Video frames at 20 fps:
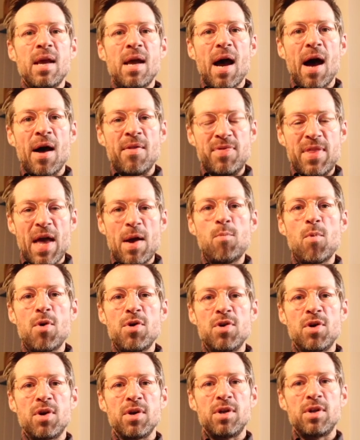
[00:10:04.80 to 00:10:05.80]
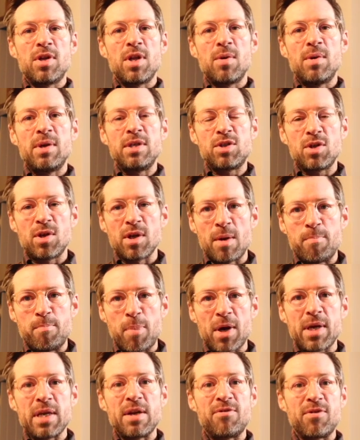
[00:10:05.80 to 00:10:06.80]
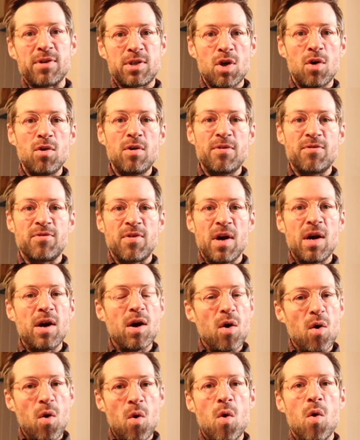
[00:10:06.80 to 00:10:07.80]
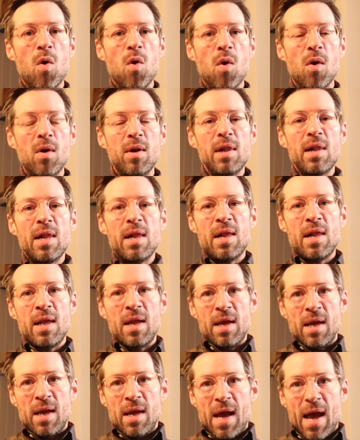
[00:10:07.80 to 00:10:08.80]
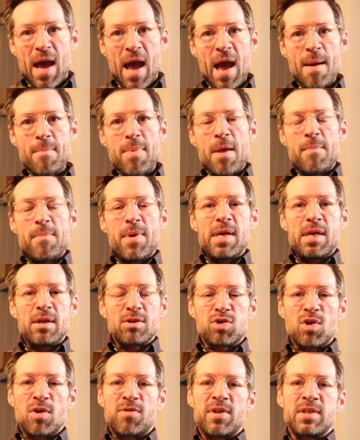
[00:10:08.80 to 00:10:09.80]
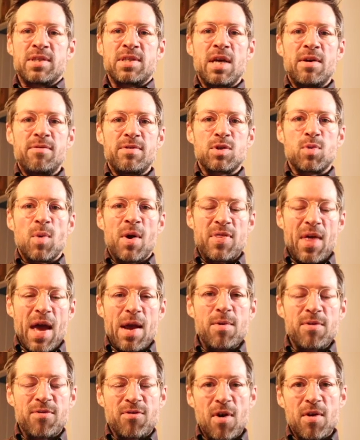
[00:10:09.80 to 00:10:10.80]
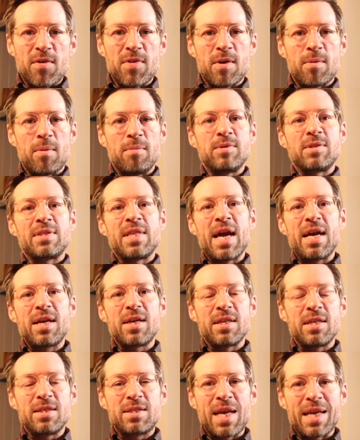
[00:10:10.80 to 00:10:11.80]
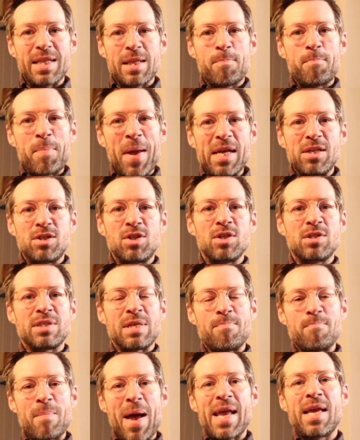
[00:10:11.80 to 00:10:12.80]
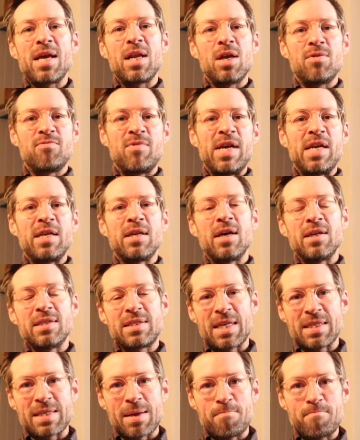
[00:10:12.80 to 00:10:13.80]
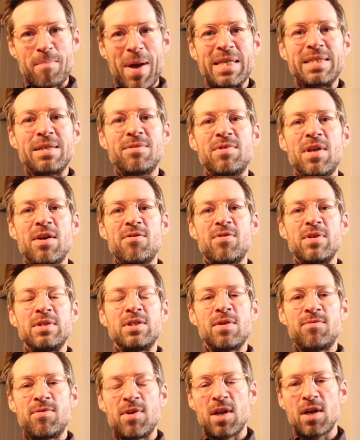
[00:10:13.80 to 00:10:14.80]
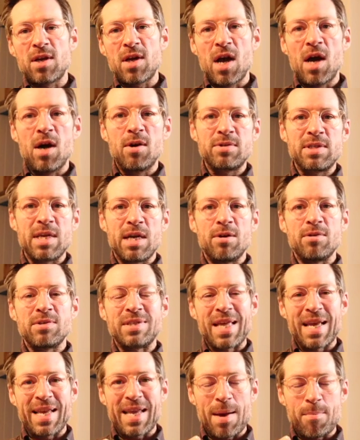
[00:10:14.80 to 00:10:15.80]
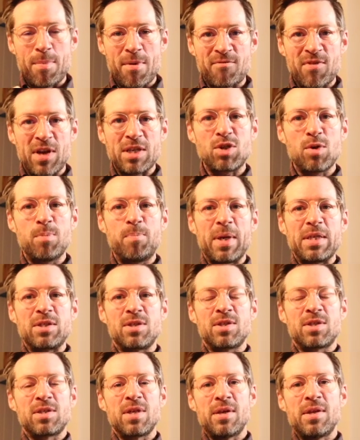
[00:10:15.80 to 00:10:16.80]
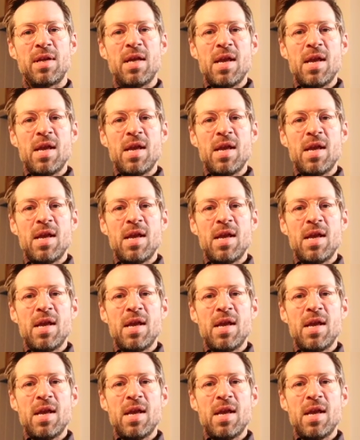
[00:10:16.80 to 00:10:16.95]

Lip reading: And then what you're going to do is you're going to book in a photographer, or Airbnb used to offer the service where they would fuck with the apartments. They're going to take the pictures to make it look really nice. There's a massive difference. If you look at hotels, they get professional pictures done